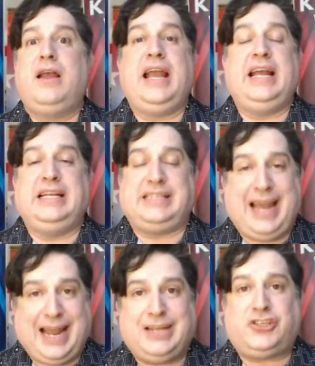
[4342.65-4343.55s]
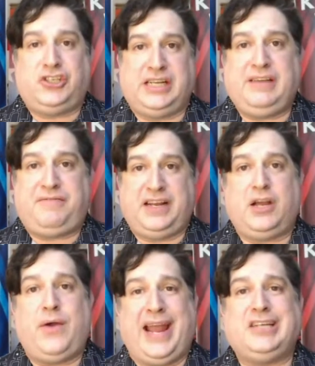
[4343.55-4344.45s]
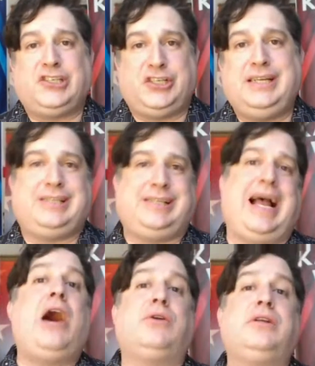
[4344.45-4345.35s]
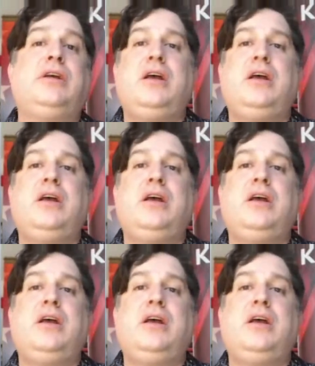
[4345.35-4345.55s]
It is HD video, HD sound.